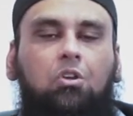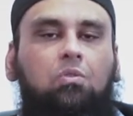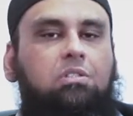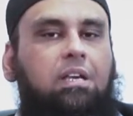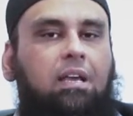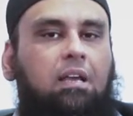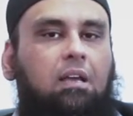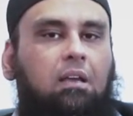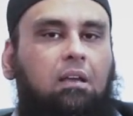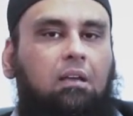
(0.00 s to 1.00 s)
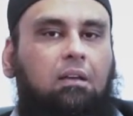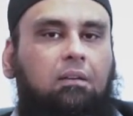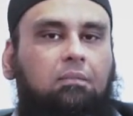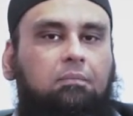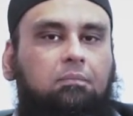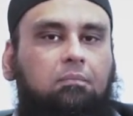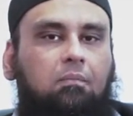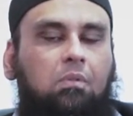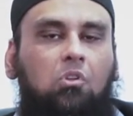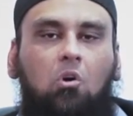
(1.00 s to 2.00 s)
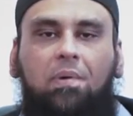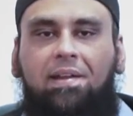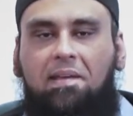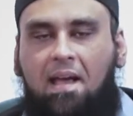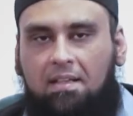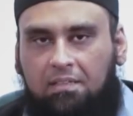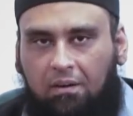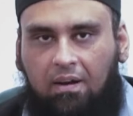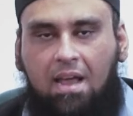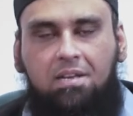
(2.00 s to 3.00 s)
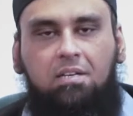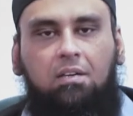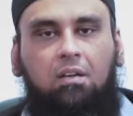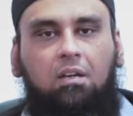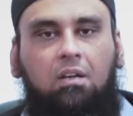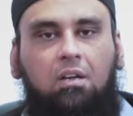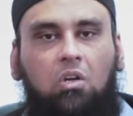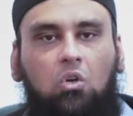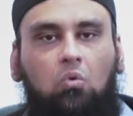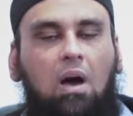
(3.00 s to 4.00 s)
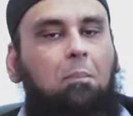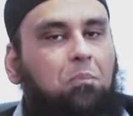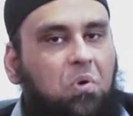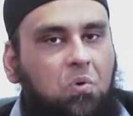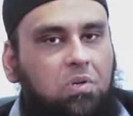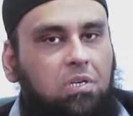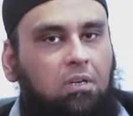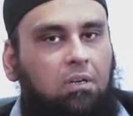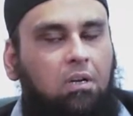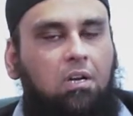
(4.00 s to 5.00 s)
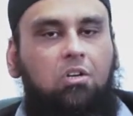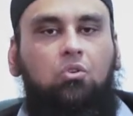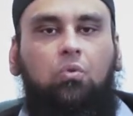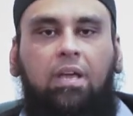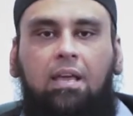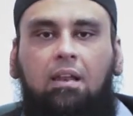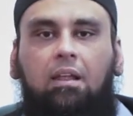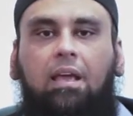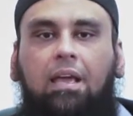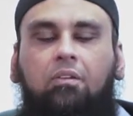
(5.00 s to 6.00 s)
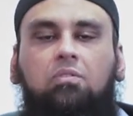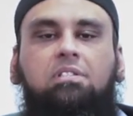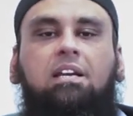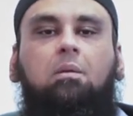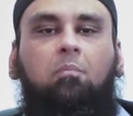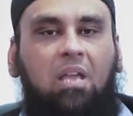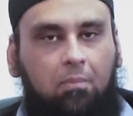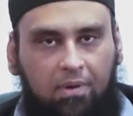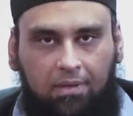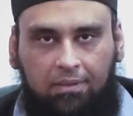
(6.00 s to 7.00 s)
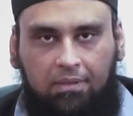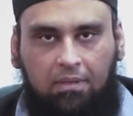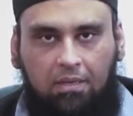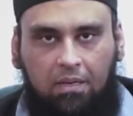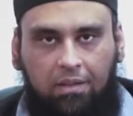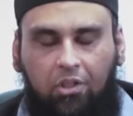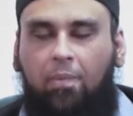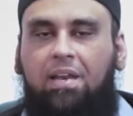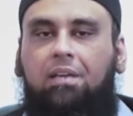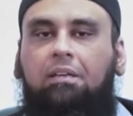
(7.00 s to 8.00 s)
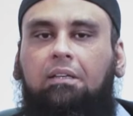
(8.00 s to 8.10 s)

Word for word: You see, nobody has right to uproot, to kill innocent people. Nobody.